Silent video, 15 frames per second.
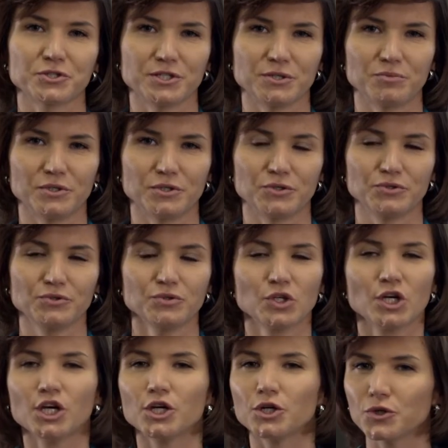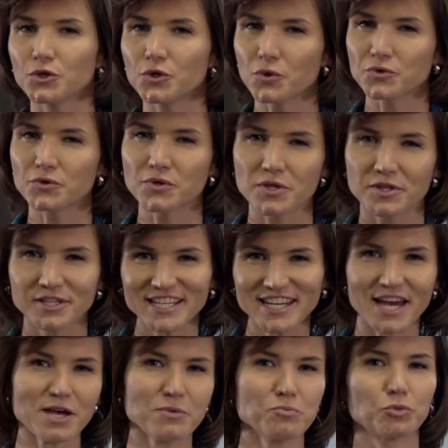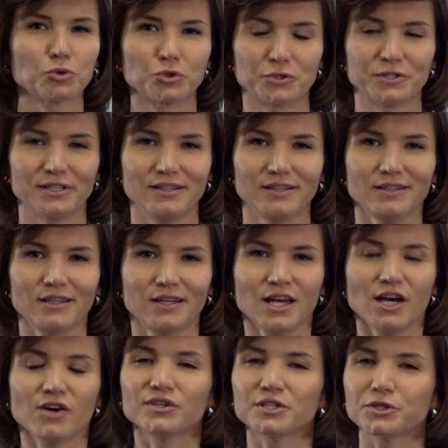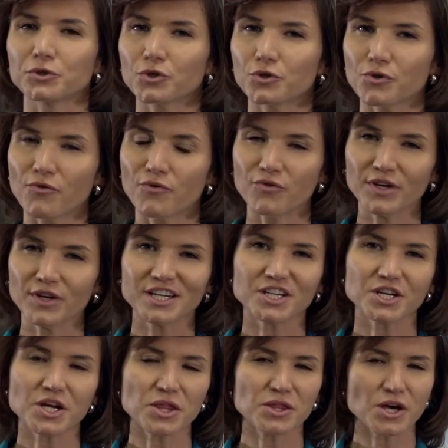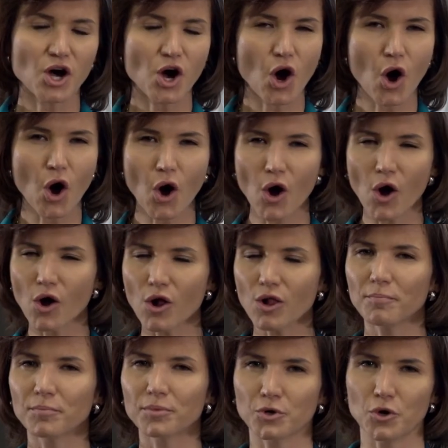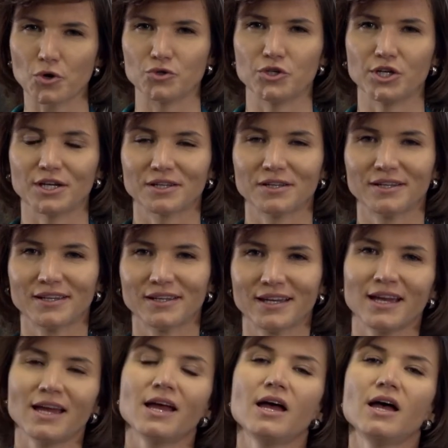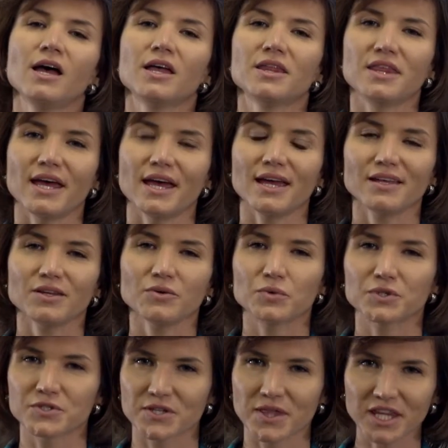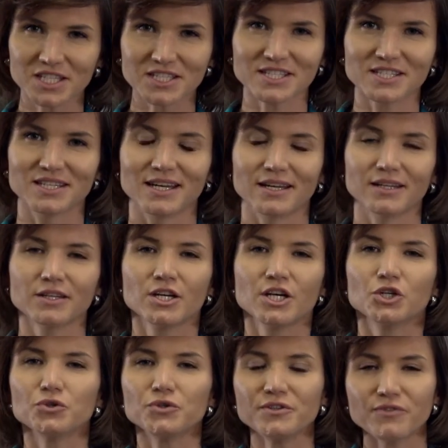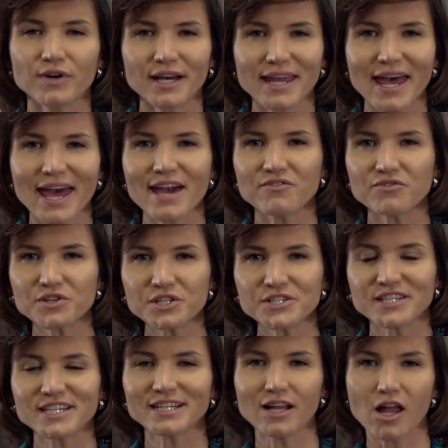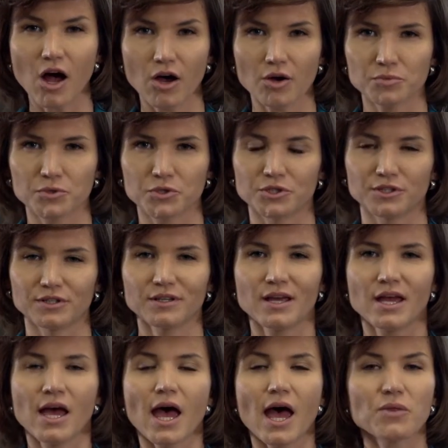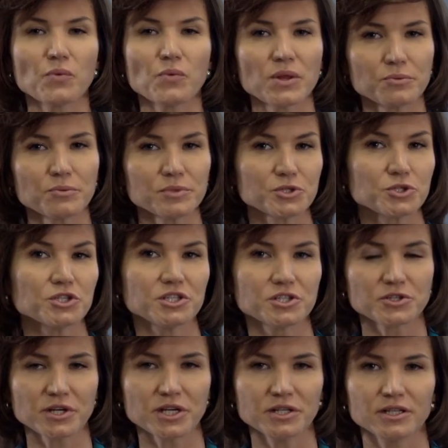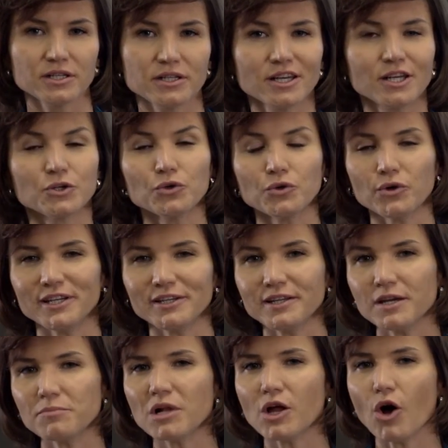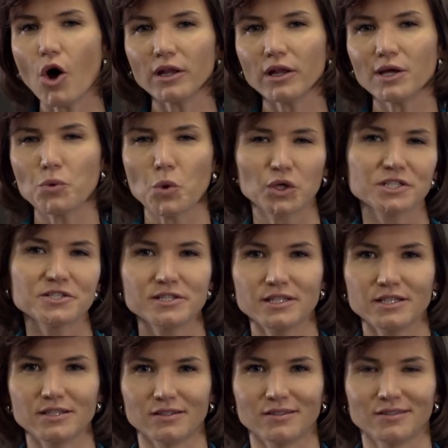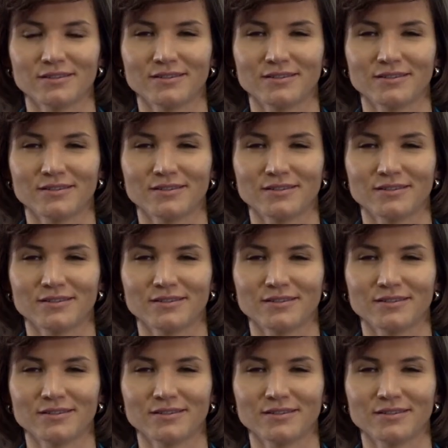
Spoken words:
CPU, you go to the TI portal, where you configure the whole project. Then, once this is done, you define every single option, and when the machine is ready, you enable only what is needed.